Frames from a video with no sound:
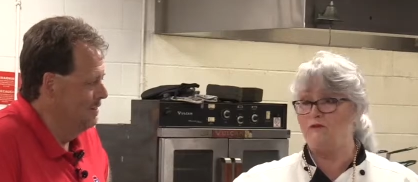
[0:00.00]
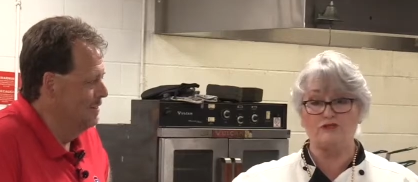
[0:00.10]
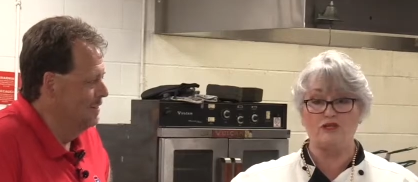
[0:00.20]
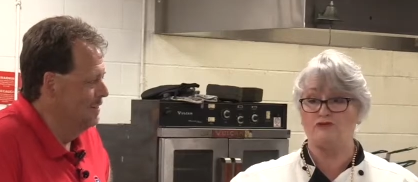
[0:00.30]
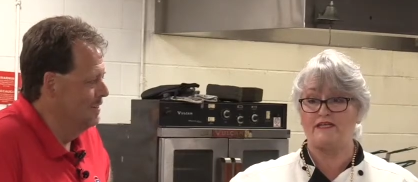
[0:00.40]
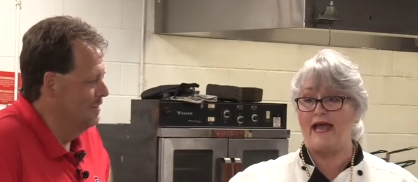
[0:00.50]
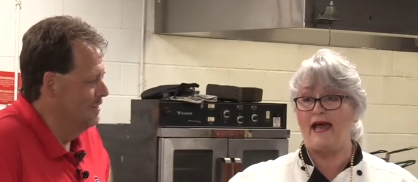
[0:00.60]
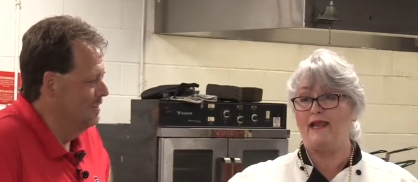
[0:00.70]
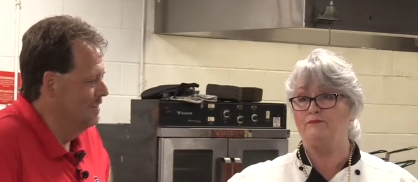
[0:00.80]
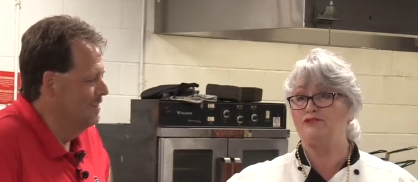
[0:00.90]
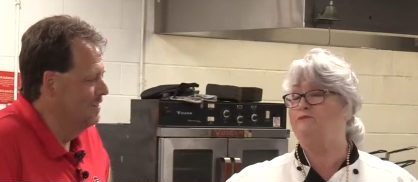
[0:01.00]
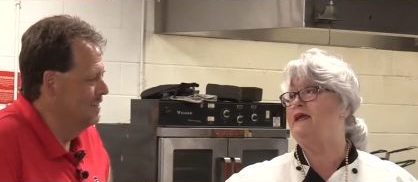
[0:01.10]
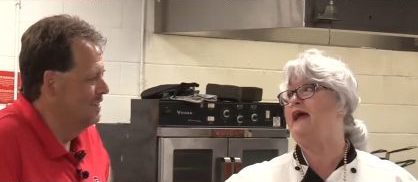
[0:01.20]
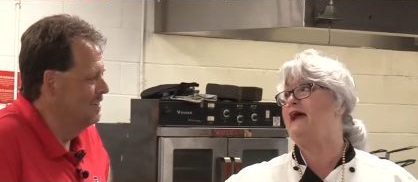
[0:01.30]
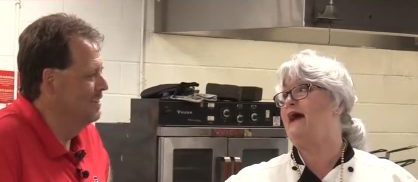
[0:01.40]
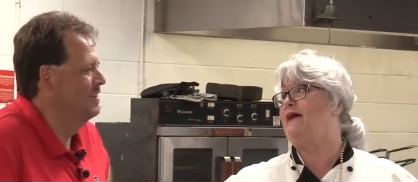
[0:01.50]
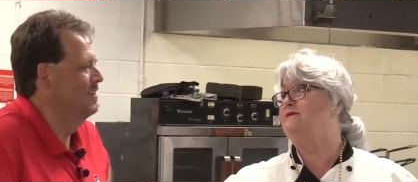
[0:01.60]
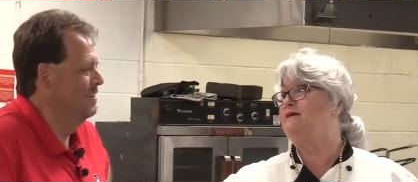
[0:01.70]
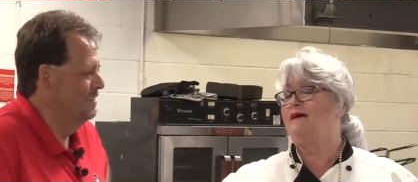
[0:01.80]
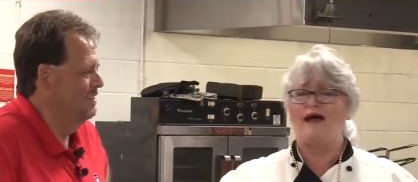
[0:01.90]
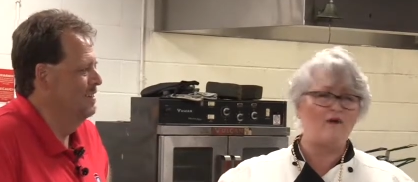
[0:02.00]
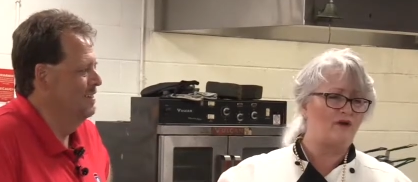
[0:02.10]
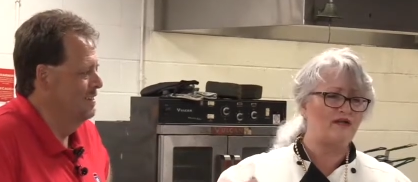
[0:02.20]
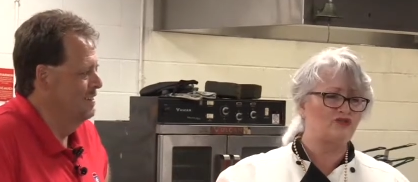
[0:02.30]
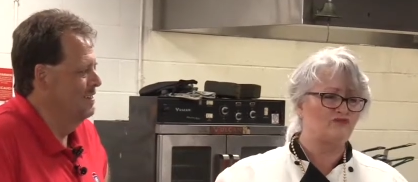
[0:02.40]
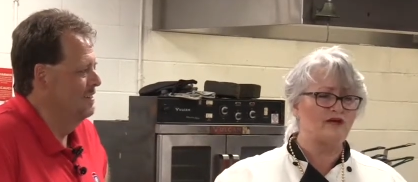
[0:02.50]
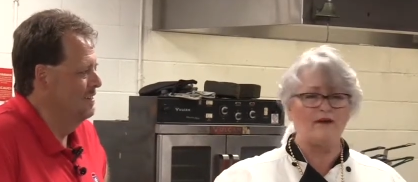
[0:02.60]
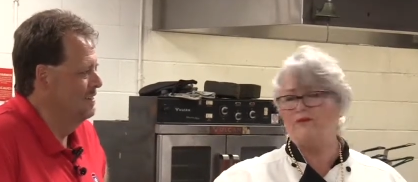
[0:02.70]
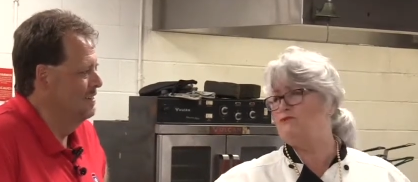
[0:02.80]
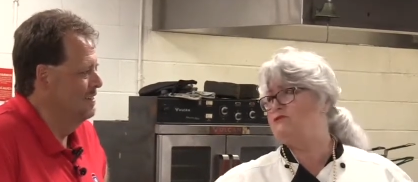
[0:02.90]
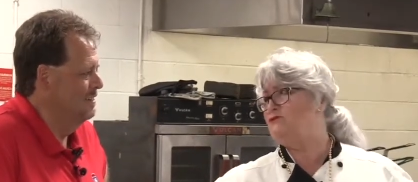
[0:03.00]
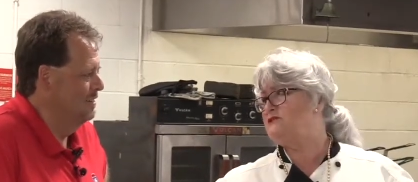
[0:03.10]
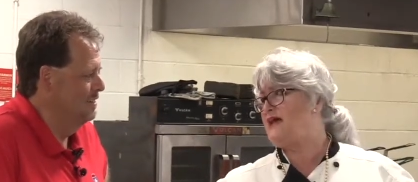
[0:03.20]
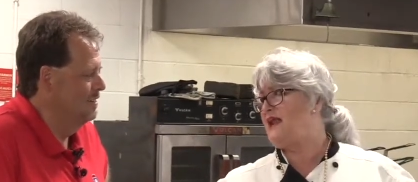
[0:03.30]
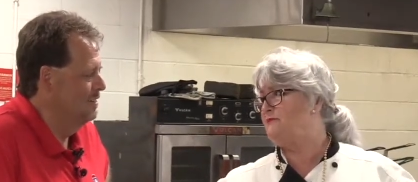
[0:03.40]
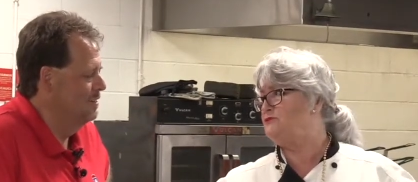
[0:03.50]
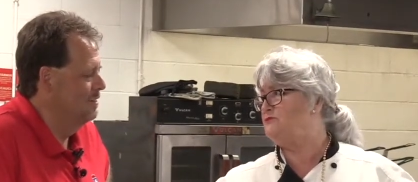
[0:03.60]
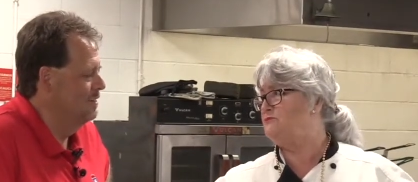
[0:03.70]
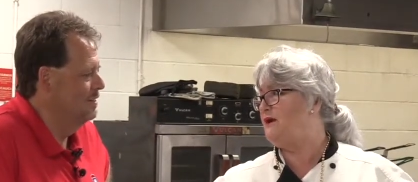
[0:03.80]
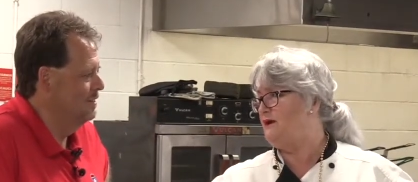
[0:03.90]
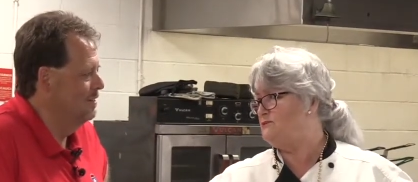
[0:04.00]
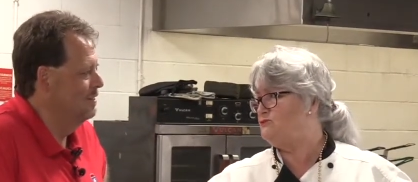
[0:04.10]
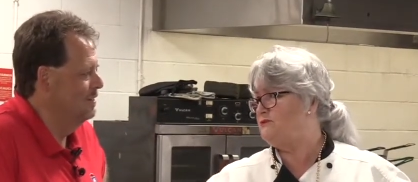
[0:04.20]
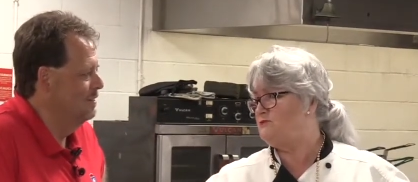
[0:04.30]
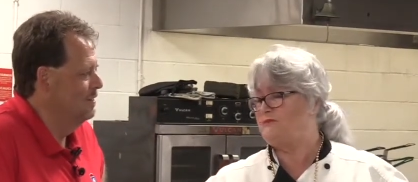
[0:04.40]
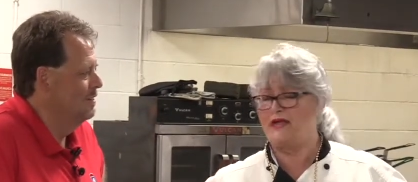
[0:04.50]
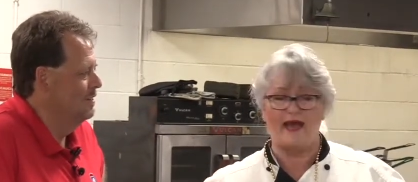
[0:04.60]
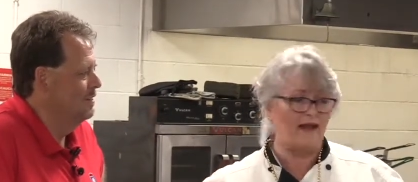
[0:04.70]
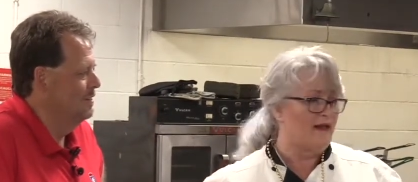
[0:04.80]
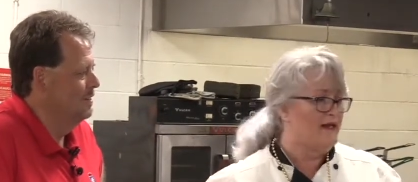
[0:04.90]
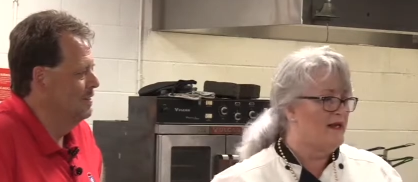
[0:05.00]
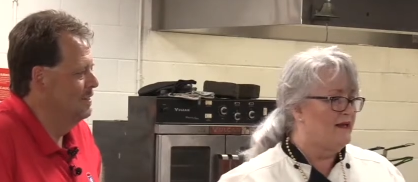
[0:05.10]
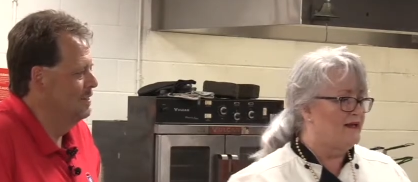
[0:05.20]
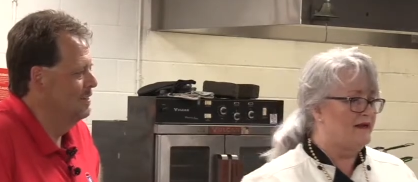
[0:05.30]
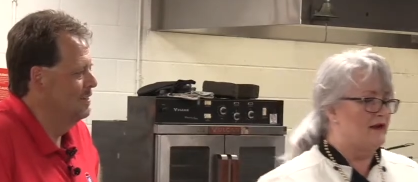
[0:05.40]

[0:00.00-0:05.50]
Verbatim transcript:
Speaker 1: There was no scallops to be had. I wanted shrimp. There was no scallops to uh, shrimp to be had you